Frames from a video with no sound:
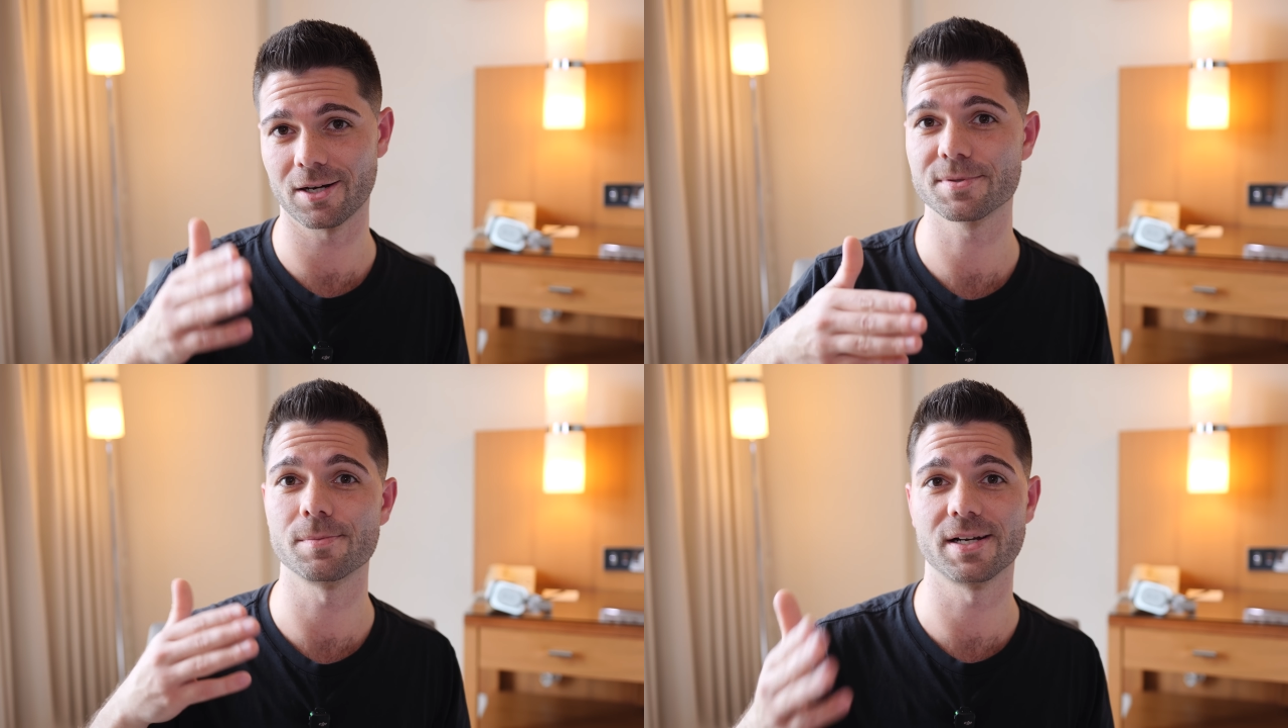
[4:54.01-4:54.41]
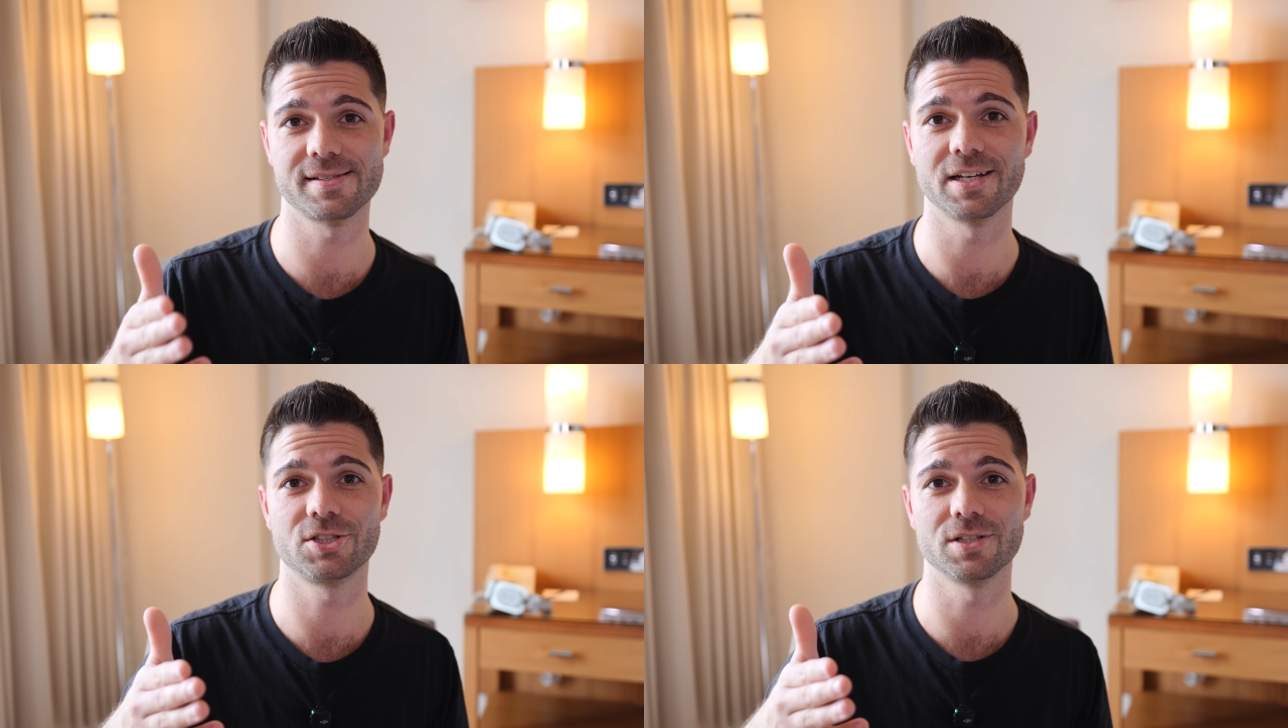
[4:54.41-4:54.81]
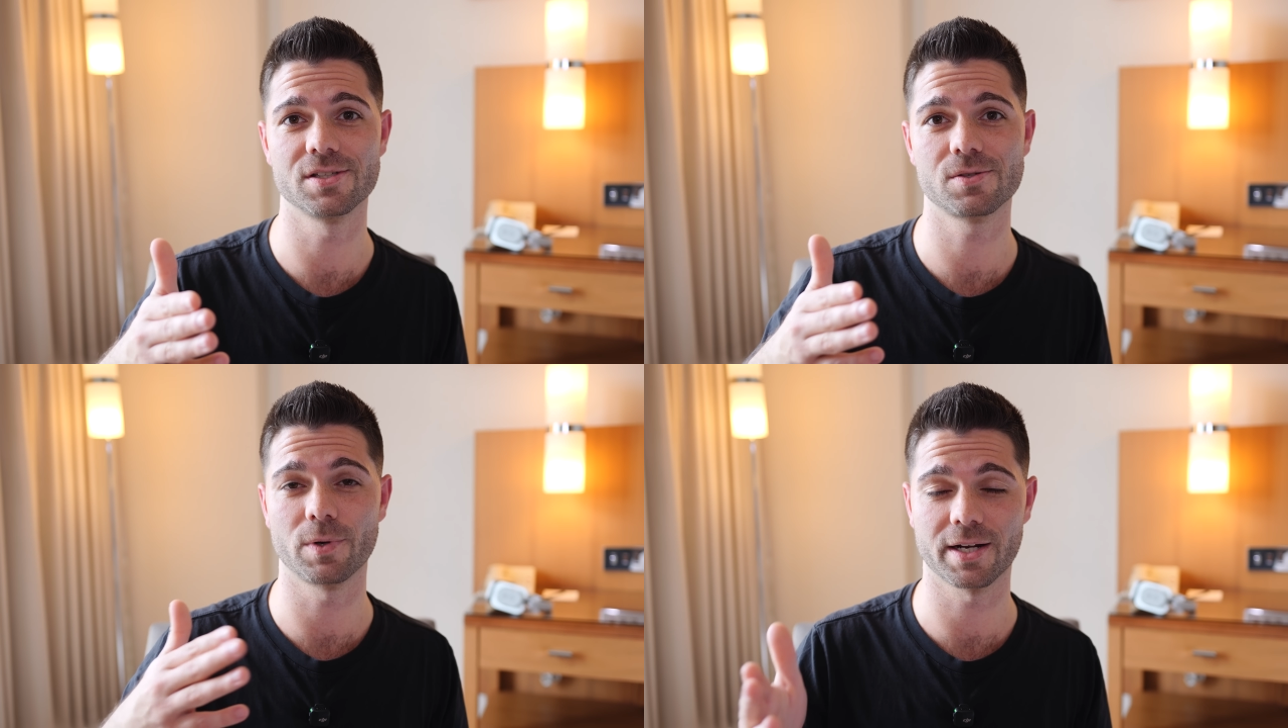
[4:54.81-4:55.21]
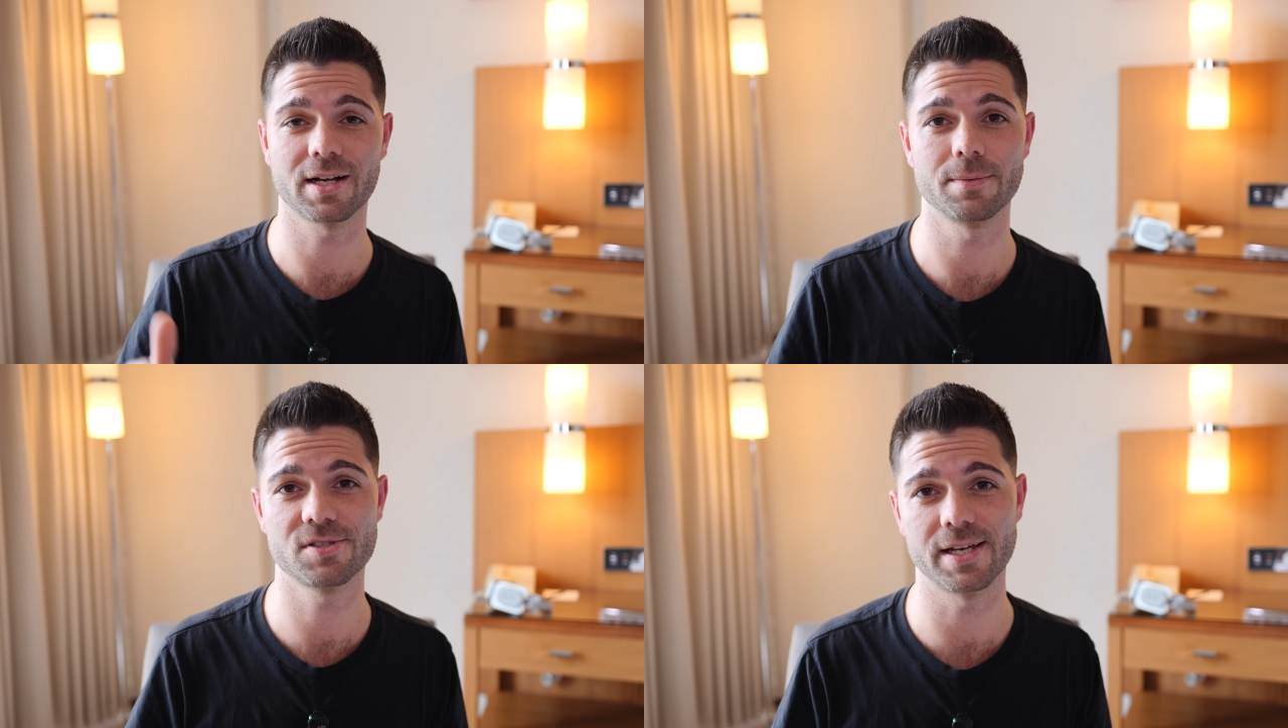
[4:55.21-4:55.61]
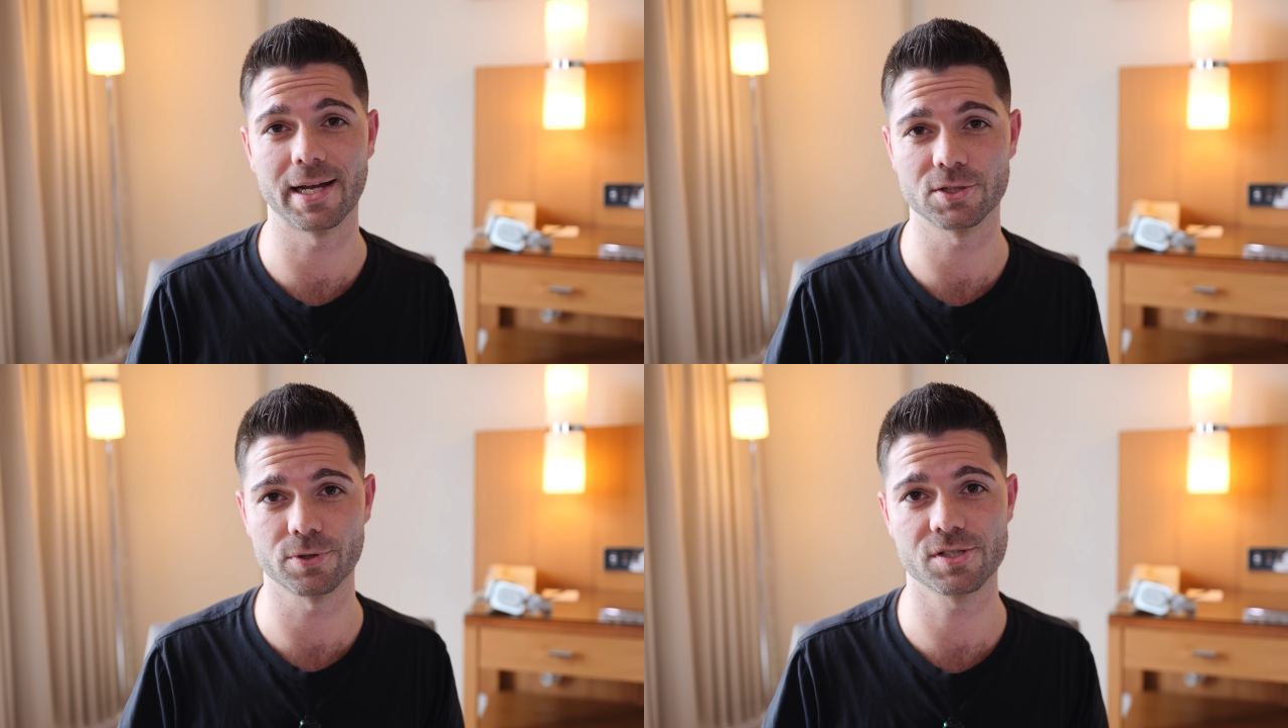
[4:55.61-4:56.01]
optimizations when it comes to
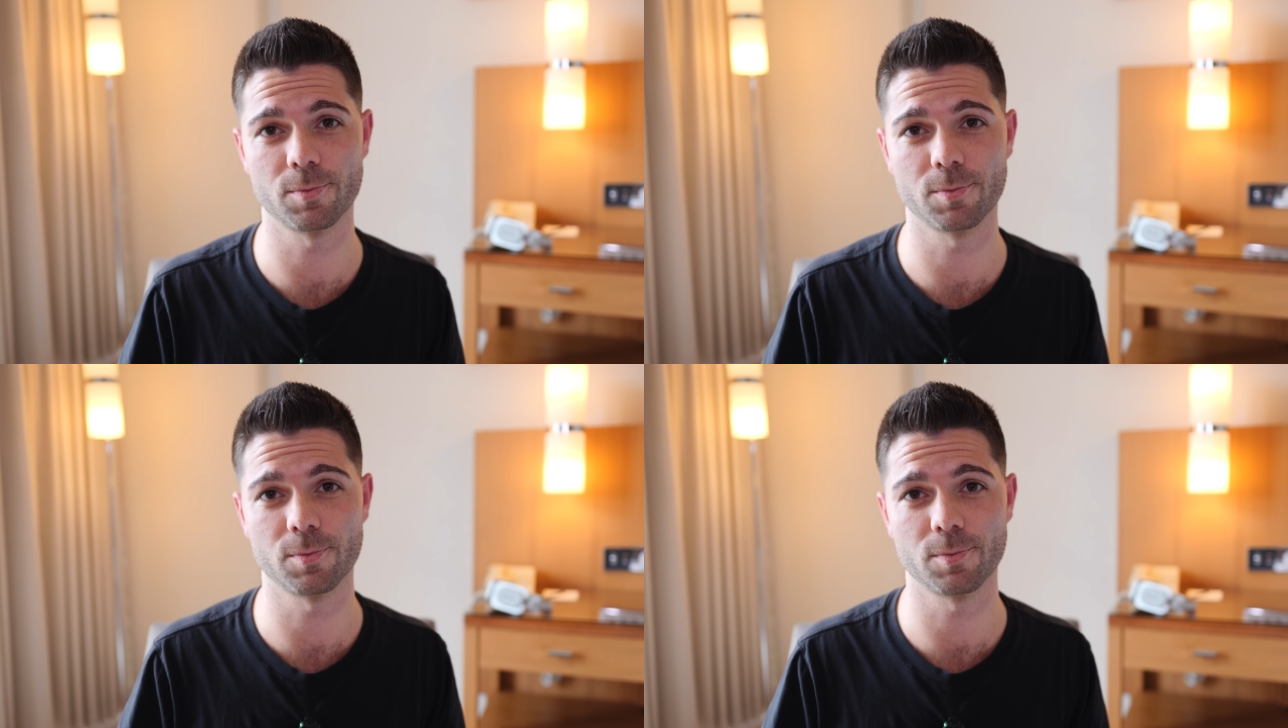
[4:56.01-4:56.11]
Android